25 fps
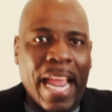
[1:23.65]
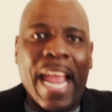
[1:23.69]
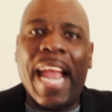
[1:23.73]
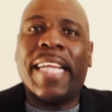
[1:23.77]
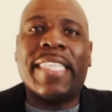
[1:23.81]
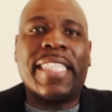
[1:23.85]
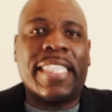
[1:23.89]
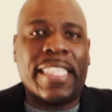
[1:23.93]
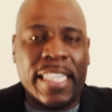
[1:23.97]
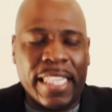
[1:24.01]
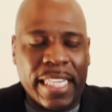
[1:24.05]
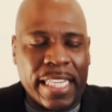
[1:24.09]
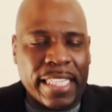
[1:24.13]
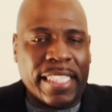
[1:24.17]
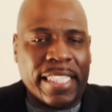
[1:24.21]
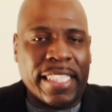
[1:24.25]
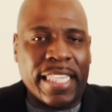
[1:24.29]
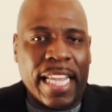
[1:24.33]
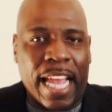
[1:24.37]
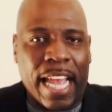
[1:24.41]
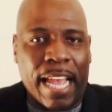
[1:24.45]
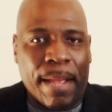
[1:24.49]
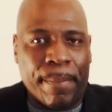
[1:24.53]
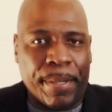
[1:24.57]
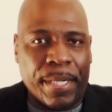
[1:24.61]
Excellent
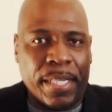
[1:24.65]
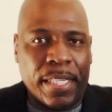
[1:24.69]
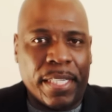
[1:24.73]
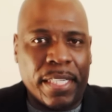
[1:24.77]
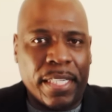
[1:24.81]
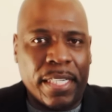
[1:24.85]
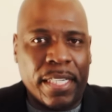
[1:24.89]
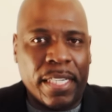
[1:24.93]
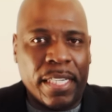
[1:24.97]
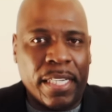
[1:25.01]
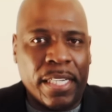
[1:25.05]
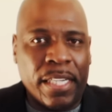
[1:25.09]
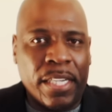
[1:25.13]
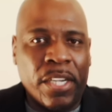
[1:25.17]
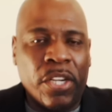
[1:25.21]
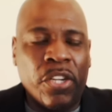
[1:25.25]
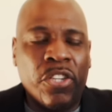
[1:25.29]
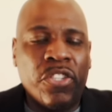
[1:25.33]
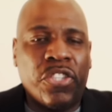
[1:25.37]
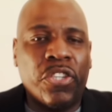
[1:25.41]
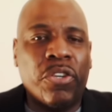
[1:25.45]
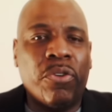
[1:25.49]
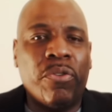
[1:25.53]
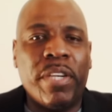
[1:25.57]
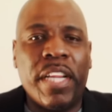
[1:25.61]
timing.
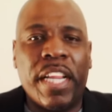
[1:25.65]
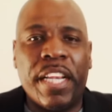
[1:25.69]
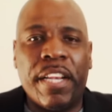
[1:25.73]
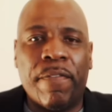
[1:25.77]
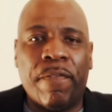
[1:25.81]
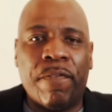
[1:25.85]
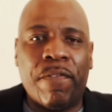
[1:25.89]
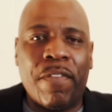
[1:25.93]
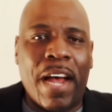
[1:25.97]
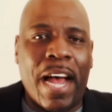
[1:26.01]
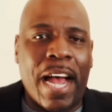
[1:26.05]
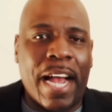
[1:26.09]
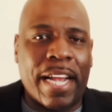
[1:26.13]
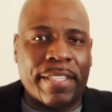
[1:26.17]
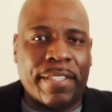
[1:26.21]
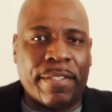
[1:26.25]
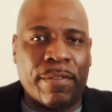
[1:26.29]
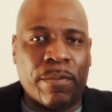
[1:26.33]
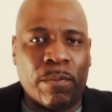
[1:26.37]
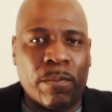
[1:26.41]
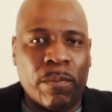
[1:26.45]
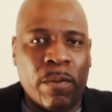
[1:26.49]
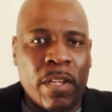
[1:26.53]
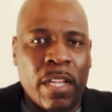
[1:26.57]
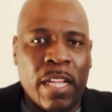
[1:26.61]
Tune in to
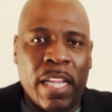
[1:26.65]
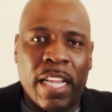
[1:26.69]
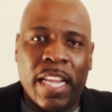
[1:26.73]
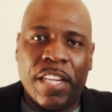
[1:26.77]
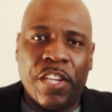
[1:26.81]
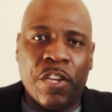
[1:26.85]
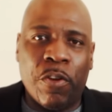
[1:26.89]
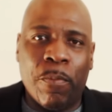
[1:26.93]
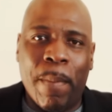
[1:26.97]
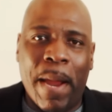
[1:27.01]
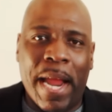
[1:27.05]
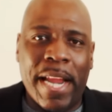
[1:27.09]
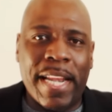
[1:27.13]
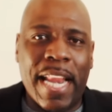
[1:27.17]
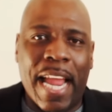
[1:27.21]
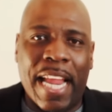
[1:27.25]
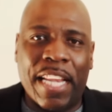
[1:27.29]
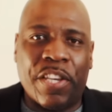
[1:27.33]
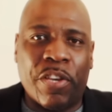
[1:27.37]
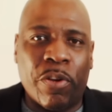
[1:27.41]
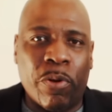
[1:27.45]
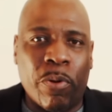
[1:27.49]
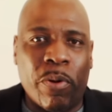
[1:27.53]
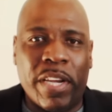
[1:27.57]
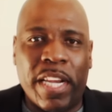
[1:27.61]
Fox you may
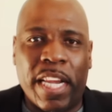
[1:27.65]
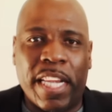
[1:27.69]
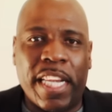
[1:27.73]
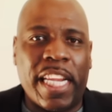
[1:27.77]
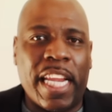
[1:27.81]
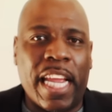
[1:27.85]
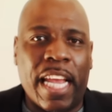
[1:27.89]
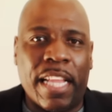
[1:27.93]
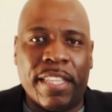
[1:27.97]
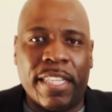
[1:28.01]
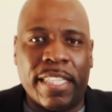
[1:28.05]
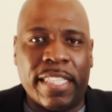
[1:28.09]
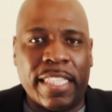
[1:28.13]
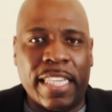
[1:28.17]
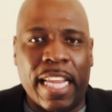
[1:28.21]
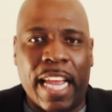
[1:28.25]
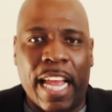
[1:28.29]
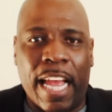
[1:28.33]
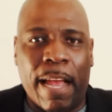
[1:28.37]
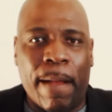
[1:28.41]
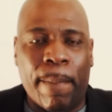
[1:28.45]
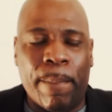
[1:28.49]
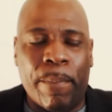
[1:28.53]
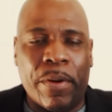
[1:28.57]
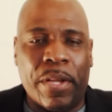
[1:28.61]
not do it any other
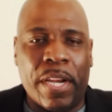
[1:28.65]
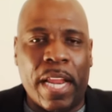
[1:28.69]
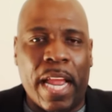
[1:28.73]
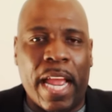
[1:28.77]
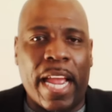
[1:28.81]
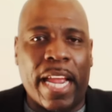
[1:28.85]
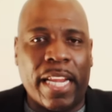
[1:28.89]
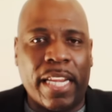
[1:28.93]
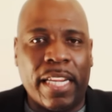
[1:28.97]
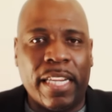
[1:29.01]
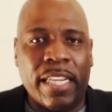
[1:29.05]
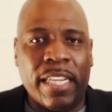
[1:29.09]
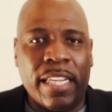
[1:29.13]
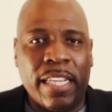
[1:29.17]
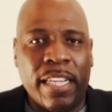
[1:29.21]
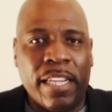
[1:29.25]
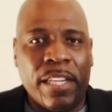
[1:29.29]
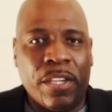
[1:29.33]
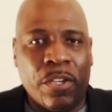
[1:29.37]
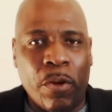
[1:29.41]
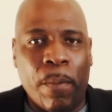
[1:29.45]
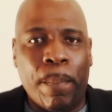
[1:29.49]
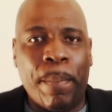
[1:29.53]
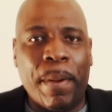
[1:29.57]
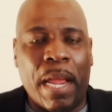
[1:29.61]
time, but hey,
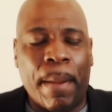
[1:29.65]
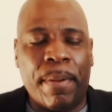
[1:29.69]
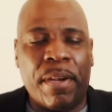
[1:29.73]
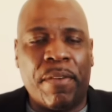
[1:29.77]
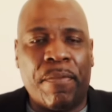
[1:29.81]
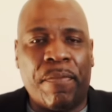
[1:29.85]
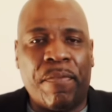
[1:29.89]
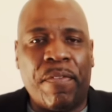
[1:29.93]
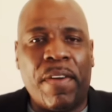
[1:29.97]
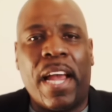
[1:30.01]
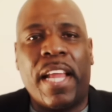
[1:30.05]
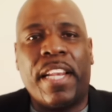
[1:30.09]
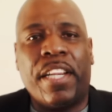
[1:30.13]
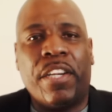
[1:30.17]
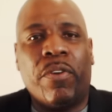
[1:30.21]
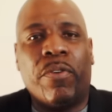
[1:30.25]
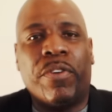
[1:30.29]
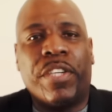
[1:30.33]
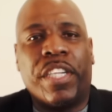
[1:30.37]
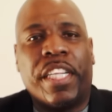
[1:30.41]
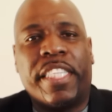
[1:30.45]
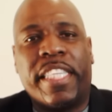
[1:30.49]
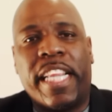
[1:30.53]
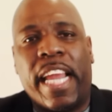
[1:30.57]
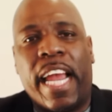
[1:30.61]
you'll be able to find it
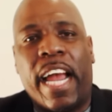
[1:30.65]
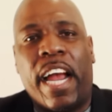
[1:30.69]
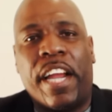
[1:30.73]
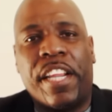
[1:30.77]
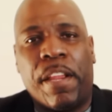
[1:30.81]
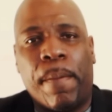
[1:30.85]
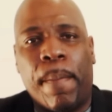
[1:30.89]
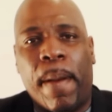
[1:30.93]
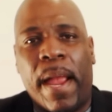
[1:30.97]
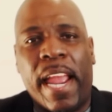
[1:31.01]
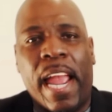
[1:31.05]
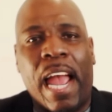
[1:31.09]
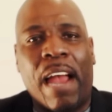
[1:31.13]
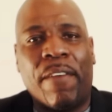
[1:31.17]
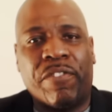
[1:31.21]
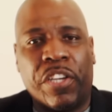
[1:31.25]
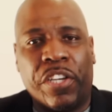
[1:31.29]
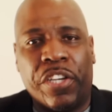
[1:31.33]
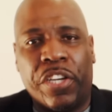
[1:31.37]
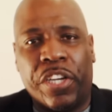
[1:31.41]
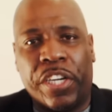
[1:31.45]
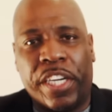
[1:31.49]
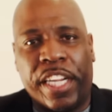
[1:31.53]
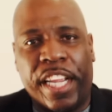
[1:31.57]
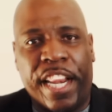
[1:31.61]
on your dial. You might have
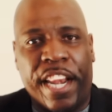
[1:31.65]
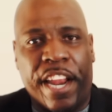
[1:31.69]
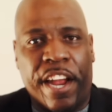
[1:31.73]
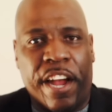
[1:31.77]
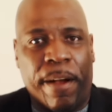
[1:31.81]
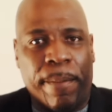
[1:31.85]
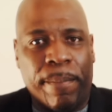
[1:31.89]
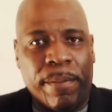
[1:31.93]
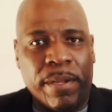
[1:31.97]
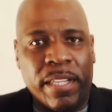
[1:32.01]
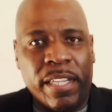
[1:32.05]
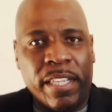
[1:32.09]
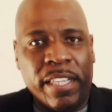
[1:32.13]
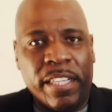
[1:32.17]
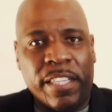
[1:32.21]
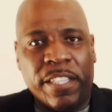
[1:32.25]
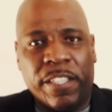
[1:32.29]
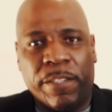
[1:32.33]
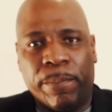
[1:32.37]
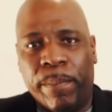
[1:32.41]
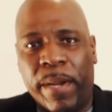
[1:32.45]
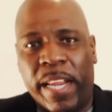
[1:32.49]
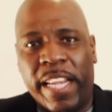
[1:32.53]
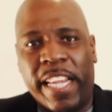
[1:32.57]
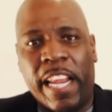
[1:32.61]
to look it up
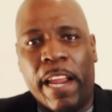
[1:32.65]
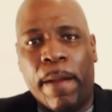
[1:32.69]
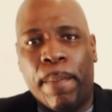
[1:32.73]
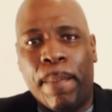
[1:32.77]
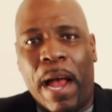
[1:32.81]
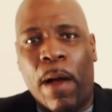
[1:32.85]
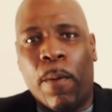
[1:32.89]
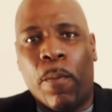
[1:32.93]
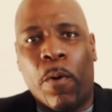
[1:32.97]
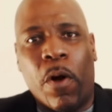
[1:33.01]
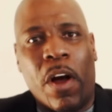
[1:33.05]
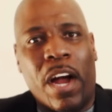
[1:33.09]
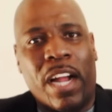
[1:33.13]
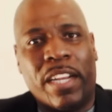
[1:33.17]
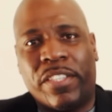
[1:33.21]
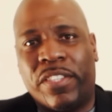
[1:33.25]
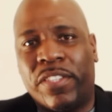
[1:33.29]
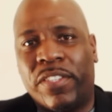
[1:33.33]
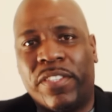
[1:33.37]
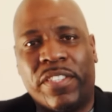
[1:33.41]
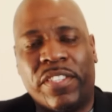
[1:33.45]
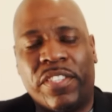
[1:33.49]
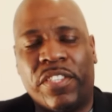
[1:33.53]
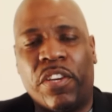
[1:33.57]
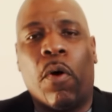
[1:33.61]
because many of my
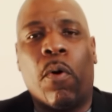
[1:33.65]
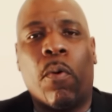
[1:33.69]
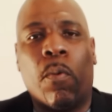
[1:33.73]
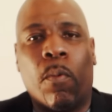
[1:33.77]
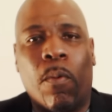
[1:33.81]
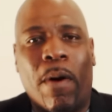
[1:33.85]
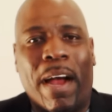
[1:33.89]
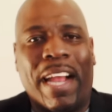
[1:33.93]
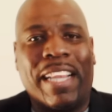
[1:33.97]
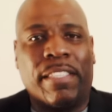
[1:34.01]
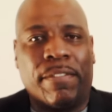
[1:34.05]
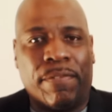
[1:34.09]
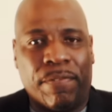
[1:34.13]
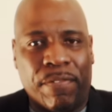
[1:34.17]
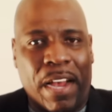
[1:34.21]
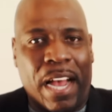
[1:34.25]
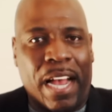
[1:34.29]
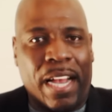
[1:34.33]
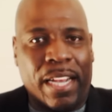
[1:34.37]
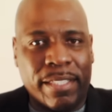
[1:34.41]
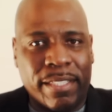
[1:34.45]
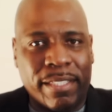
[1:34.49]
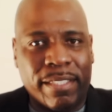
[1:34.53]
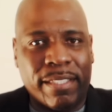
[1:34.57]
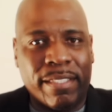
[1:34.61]
watchers don't watch
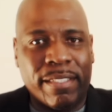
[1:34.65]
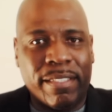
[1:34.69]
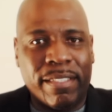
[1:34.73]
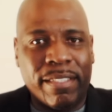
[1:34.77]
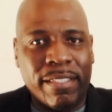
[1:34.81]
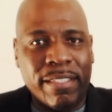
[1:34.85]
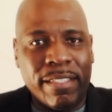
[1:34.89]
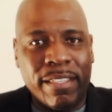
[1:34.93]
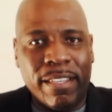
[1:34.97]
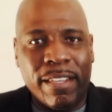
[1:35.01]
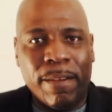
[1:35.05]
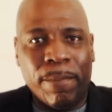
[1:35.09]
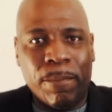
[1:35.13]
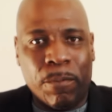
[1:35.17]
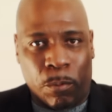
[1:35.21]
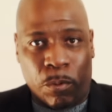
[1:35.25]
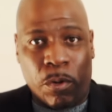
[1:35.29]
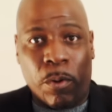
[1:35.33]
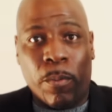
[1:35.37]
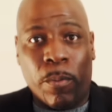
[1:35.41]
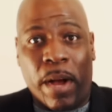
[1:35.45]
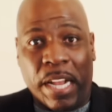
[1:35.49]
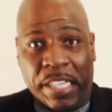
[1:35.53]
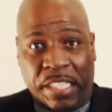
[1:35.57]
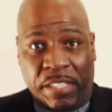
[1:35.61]
Fox. But
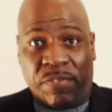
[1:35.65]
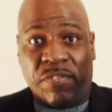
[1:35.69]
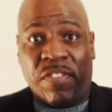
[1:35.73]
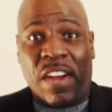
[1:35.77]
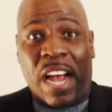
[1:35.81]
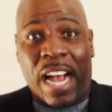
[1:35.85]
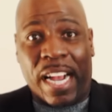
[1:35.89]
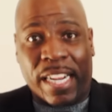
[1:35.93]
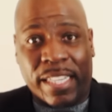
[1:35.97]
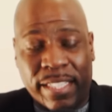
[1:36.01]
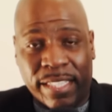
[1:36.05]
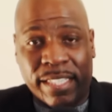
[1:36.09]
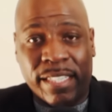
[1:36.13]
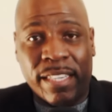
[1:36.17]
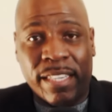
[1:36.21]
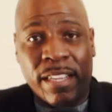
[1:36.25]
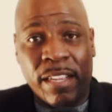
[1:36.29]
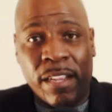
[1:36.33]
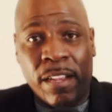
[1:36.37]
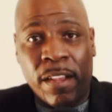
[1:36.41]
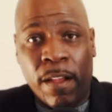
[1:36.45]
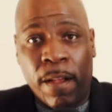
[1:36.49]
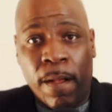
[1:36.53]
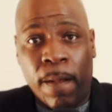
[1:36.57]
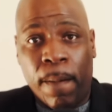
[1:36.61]
we'll watch Fox
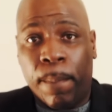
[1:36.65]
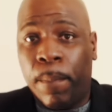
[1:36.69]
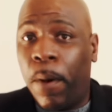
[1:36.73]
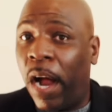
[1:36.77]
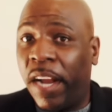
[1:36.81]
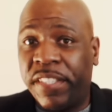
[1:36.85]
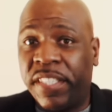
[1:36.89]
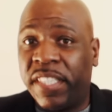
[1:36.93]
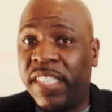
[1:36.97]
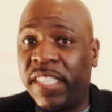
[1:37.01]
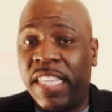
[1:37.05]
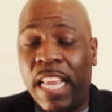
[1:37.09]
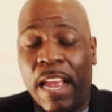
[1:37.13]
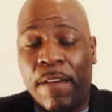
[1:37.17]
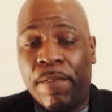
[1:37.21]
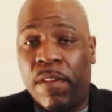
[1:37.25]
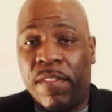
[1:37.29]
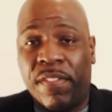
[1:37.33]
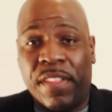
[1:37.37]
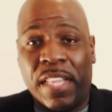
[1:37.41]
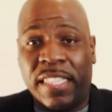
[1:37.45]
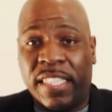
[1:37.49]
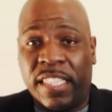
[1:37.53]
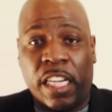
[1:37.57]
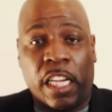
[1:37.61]
March
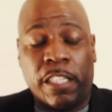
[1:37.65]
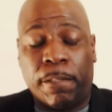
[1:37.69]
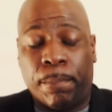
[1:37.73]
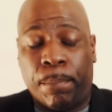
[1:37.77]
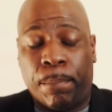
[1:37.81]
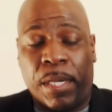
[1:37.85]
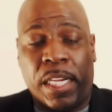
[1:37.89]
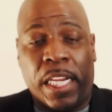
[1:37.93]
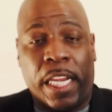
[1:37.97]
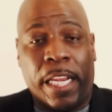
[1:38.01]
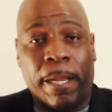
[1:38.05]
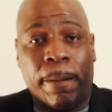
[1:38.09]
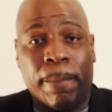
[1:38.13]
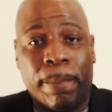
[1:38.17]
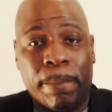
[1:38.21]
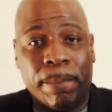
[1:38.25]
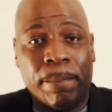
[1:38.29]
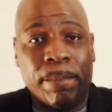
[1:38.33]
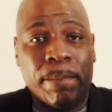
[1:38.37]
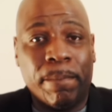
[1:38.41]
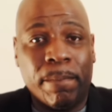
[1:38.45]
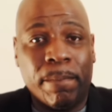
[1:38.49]
7th at 6 p.m.